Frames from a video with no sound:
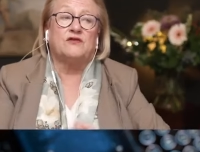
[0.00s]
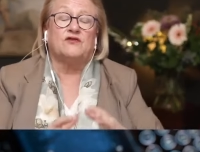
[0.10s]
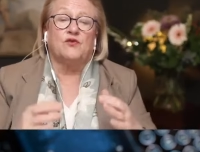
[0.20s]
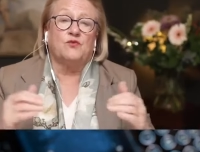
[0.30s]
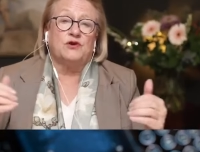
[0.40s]

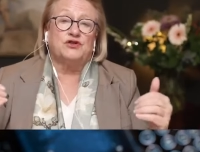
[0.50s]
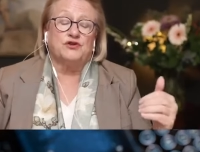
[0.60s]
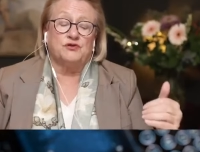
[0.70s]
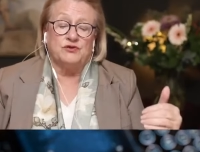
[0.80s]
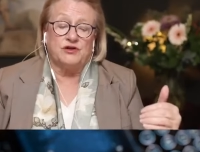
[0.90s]
so what
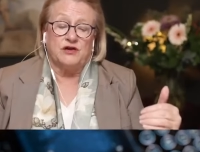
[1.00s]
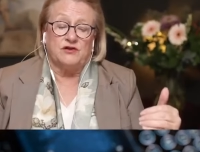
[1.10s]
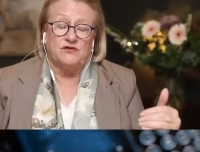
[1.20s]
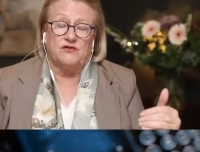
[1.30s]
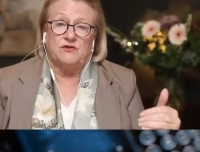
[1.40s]
you're looking
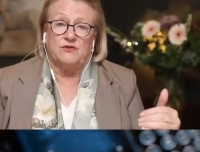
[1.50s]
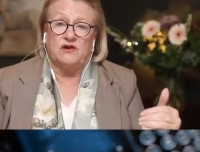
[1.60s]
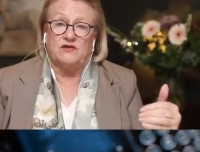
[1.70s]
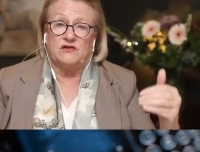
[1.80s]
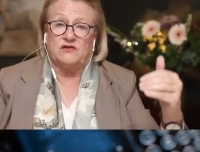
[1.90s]
to do
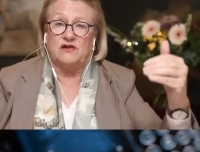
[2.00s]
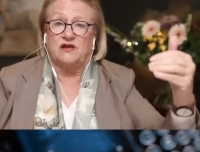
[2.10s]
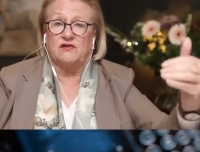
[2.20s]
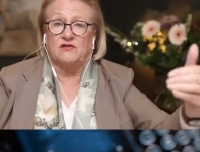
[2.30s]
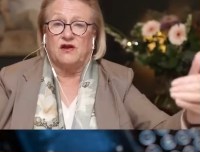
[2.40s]
is
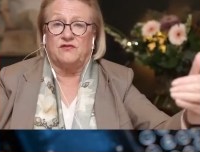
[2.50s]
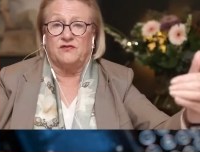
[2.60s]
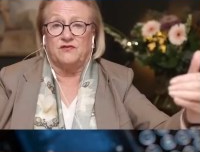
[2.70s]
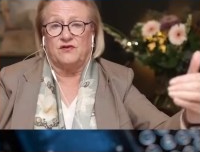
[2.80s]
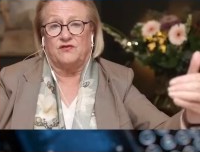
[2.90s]
extend the life
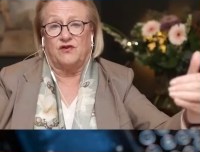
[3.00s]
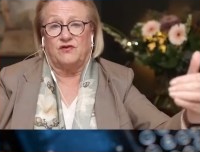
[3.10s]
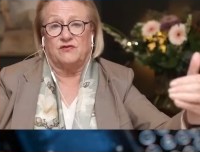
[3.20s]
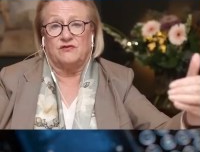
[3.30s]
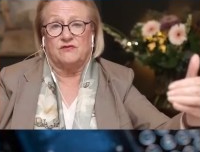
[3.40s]
of the dollar.